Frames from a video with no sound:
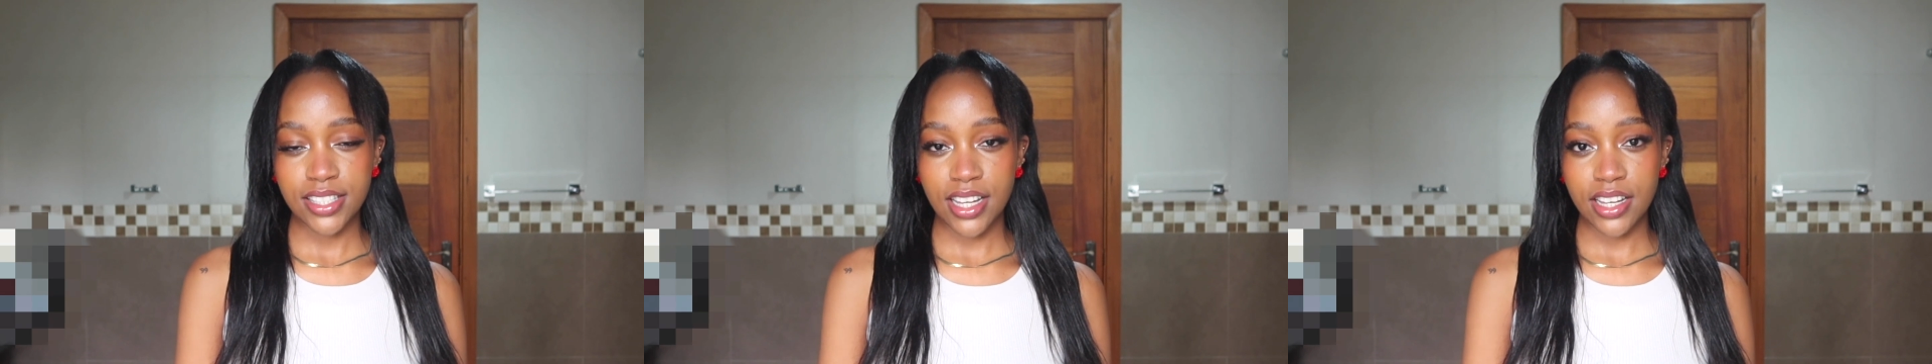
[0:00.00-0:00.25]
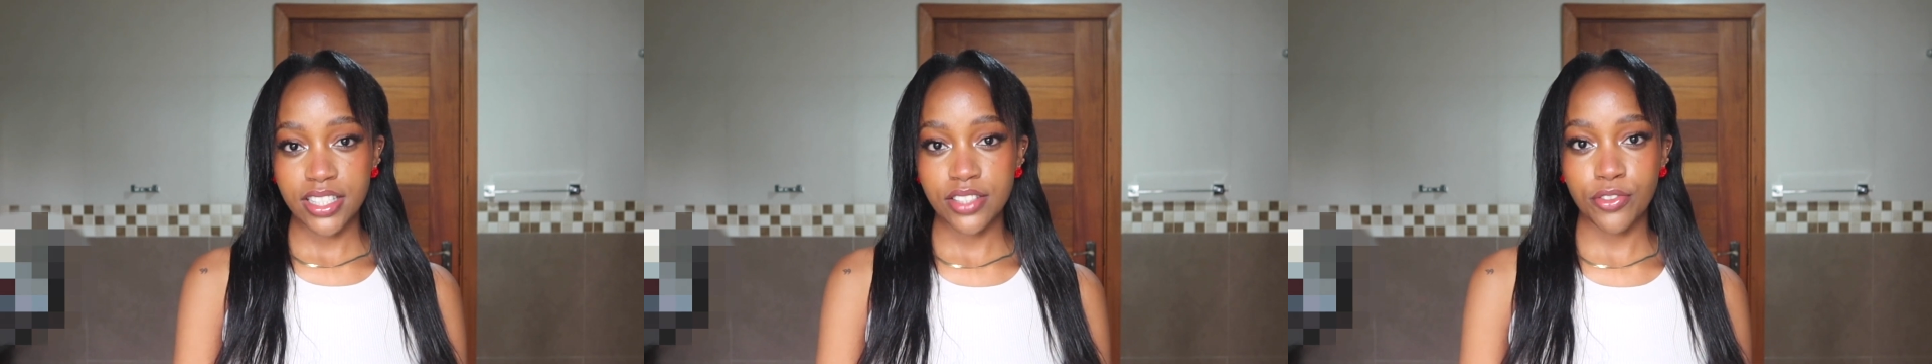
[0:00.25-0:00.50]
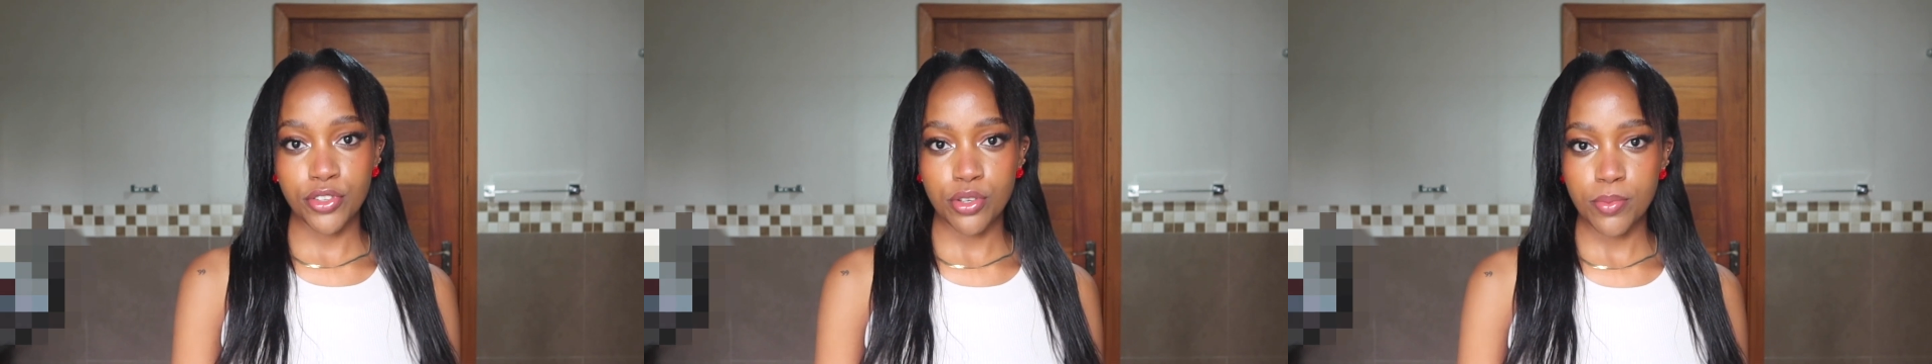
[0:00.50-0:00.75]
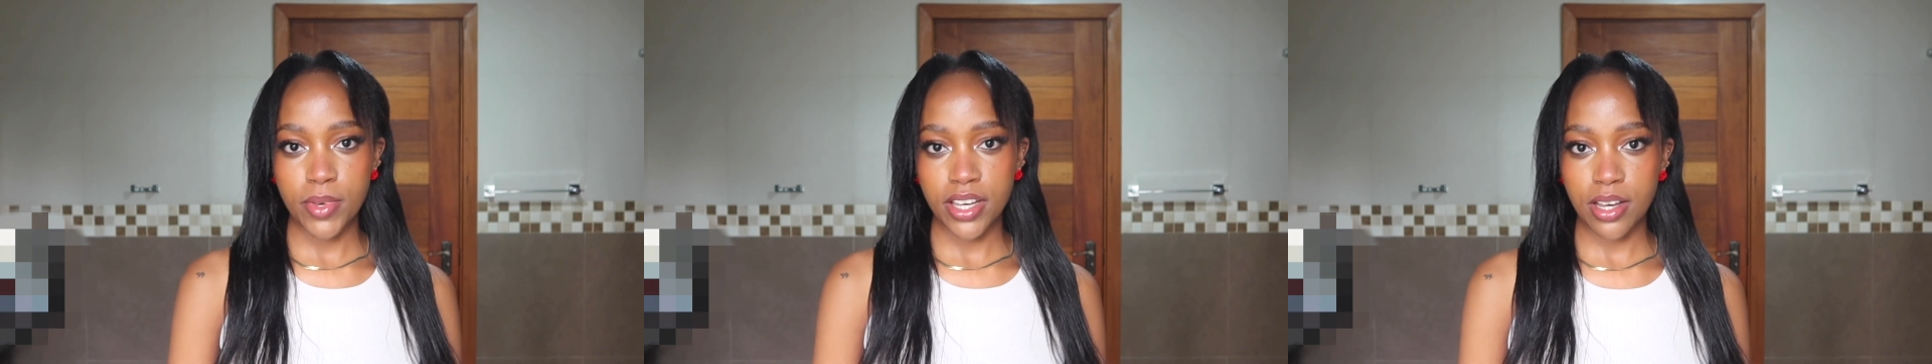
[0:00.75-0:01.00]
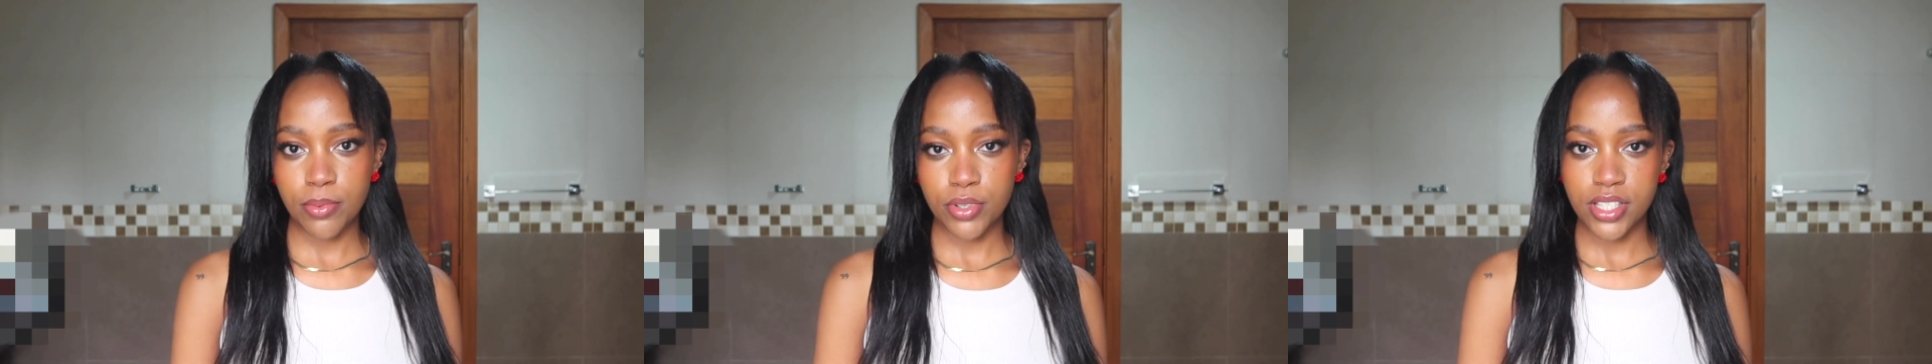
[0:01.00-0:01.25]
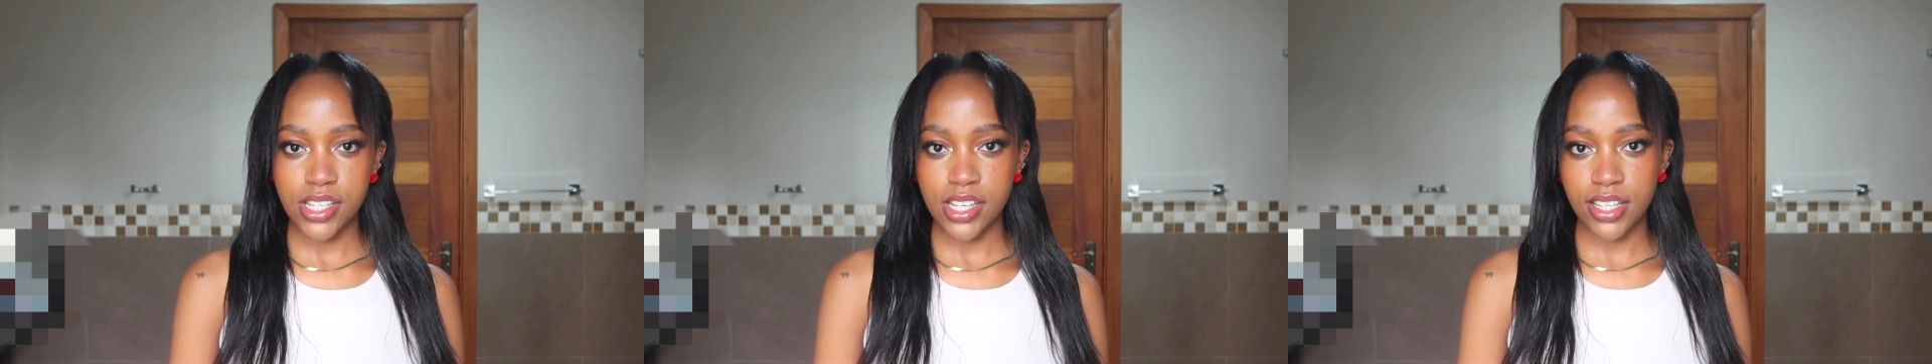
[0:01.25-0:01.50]
does for your makeup
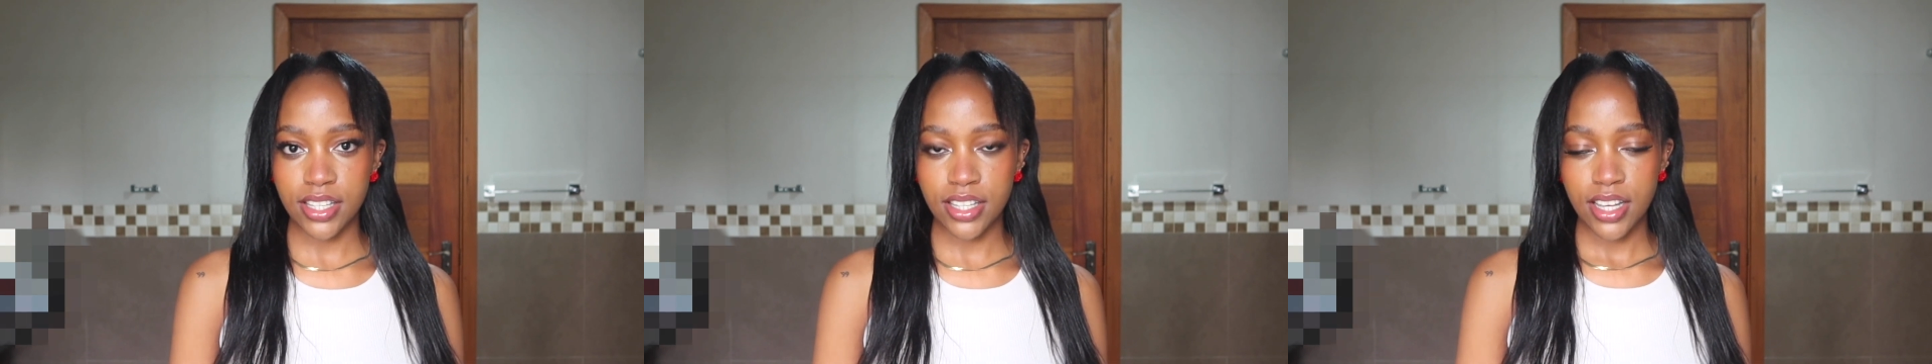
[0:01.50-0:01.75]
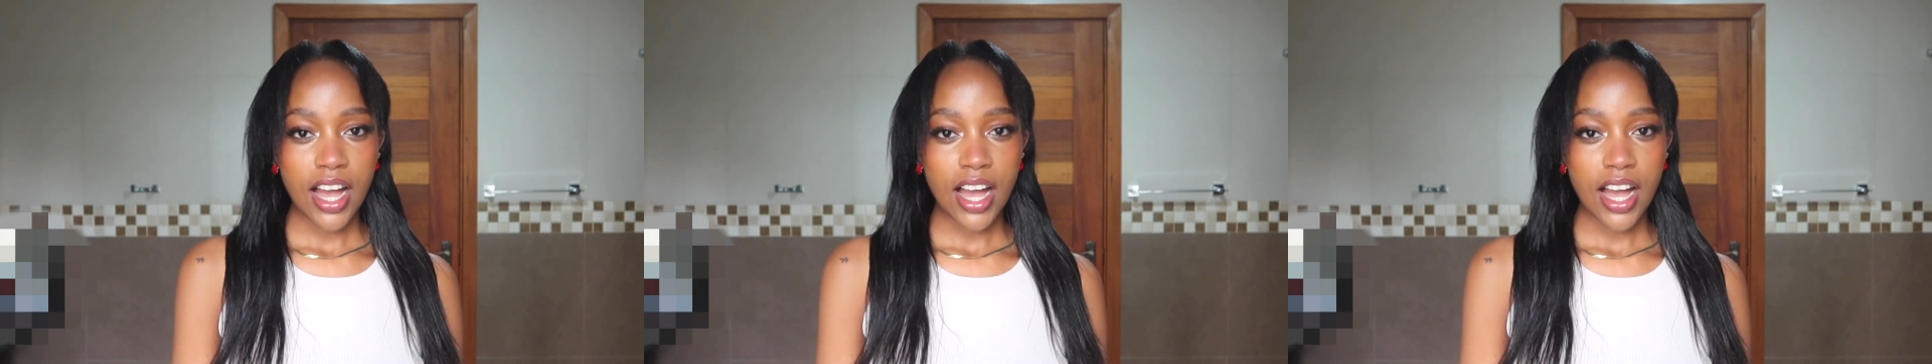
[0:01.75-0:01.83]
routine.